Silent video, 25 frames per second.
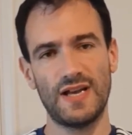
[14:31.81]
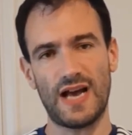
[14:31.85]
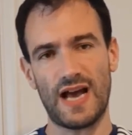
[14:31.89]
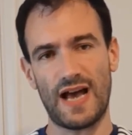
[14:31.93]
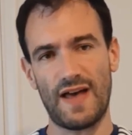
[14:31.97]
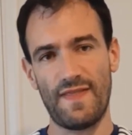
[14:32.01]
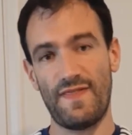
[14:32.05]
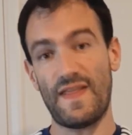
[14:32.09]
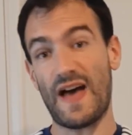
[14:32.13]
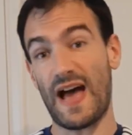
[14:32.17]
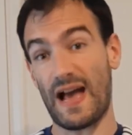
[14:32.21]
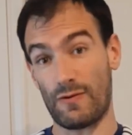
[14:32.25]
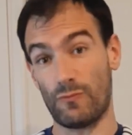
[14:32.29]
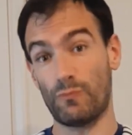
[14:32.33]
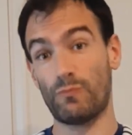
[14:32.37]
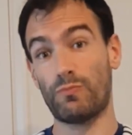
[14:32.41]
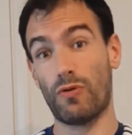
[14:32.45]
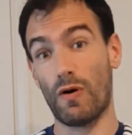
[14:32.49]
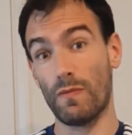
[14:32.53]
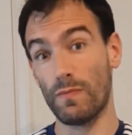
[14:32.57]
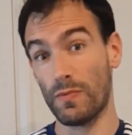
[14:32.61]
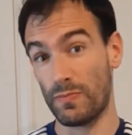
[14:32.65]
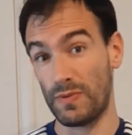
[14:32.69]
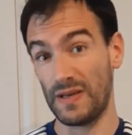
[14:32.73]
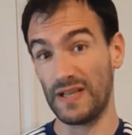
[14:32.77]
And that
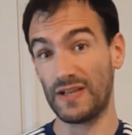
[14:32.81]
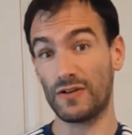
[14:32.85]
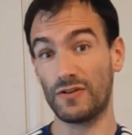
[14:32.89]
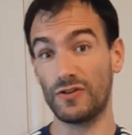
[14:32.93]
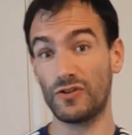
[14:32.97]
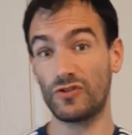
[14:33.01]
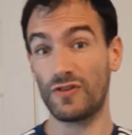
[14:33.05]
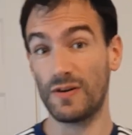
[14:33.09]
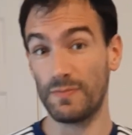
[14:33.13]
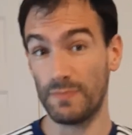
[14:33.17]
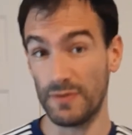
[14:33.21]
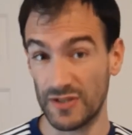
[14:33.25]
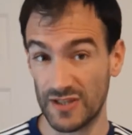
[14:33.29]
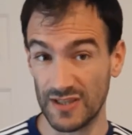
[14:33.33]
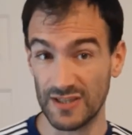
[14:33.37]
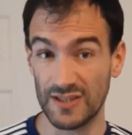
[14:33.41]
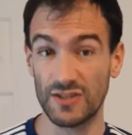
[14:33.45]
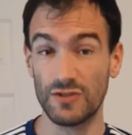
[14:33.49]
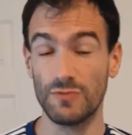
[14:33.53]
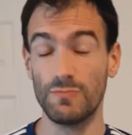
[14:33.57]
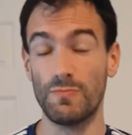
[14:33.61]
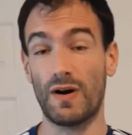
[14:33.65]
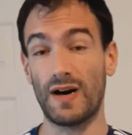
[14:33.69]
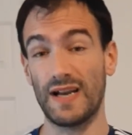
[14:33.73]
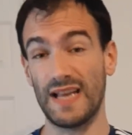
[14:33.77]
probably contributed
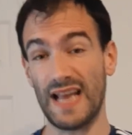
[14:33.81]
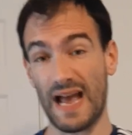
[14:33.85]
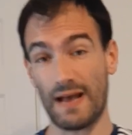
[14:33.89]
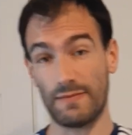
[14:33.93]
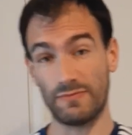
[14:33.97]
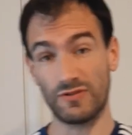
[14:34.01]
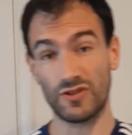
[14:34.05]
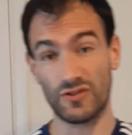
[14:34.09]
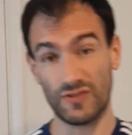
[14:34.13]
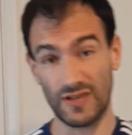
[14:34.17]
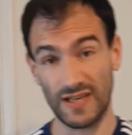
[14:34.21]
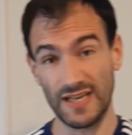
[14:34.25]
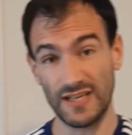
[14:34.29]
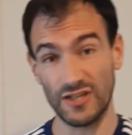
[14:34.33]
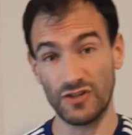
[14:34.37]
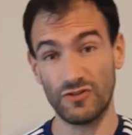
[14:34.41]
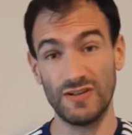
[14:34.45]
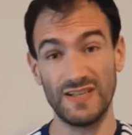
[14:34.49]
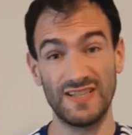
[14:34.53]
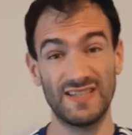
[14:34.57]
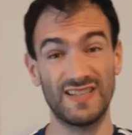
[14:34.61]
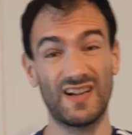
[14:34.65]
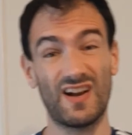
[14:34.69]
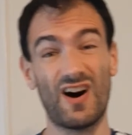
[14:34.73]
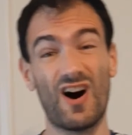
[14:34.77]
to my hamstring
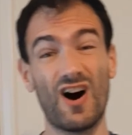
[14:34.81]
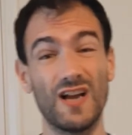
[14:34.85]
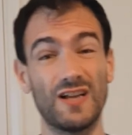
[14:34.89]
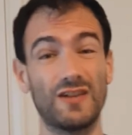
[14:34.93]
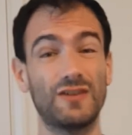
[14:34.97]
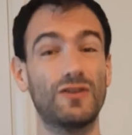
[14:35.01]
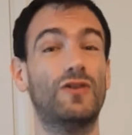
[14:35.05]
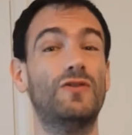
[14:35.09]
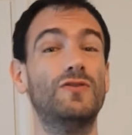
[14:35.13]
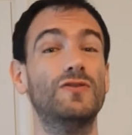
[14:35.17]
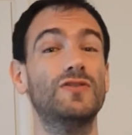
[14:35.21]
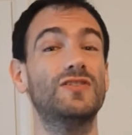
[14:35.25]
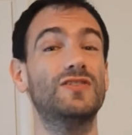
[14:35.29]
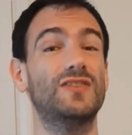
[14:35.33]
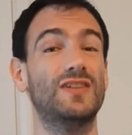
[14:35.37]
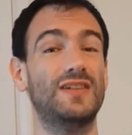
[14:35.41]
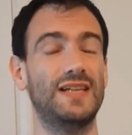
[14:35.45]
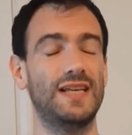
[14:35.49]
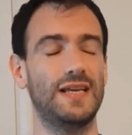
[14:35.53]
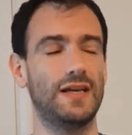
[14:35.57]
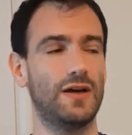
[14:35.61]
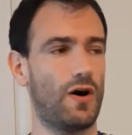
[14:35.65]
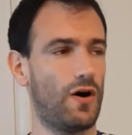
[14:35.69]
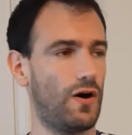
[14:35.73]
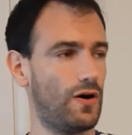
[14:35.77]
injuries that I
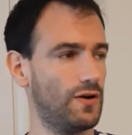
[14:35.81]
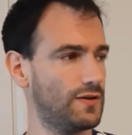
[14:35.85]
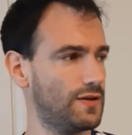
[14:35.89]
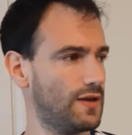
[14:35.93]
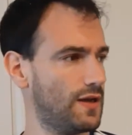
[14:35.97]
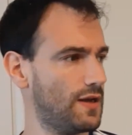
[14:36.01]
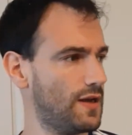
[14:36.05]
constantly got.